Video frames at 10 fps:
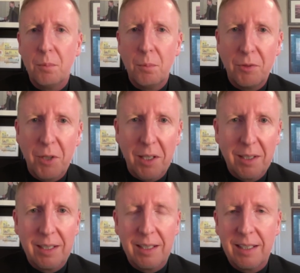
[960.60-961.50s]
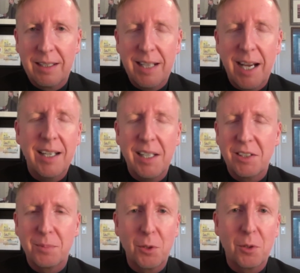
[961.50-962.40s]
We've got decades
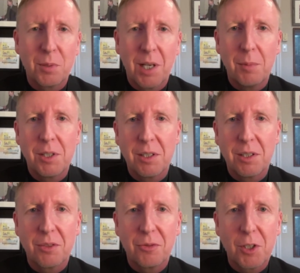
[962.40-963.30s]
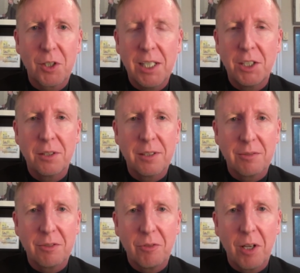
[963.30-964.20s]
of broken promises to First Nations that
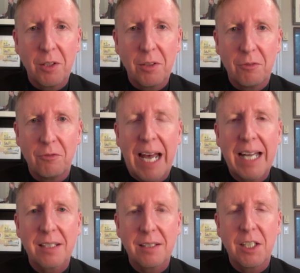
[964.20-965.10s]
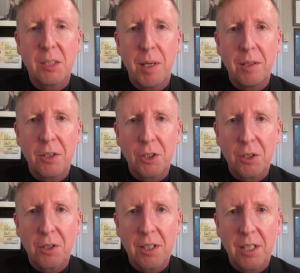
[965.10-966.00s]
have involved vast
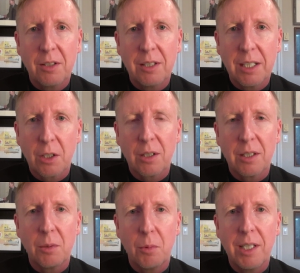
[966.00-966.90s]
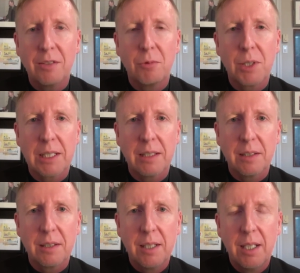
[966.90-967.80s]
expenditures and little in the way of
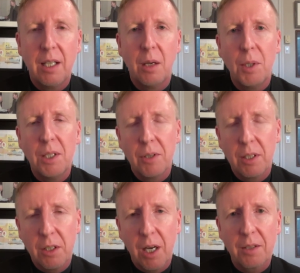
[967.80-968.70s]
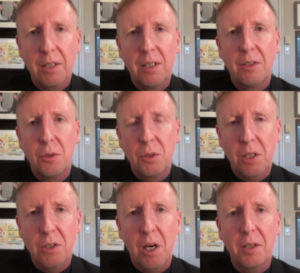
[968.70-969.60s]
results. We have got to
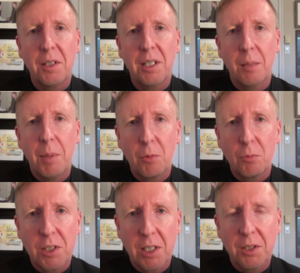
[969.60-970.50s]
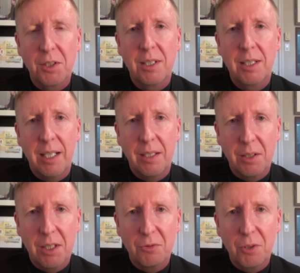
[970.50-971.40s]
start talking about results and
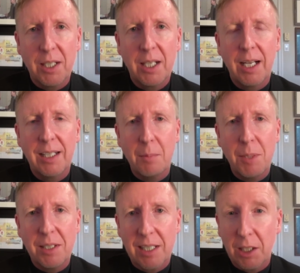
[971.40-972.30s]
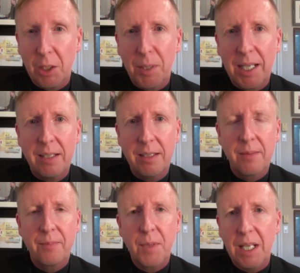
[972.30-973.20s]
delivery. And that means clear plans,
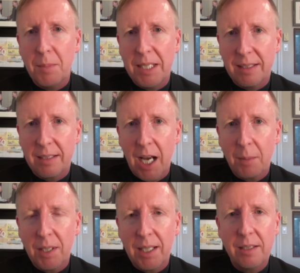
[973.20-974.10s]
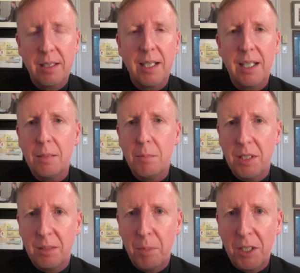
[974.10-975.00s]
it means timelines, and it
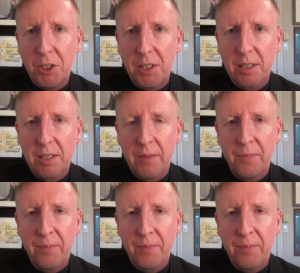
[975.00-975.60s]
means budgets.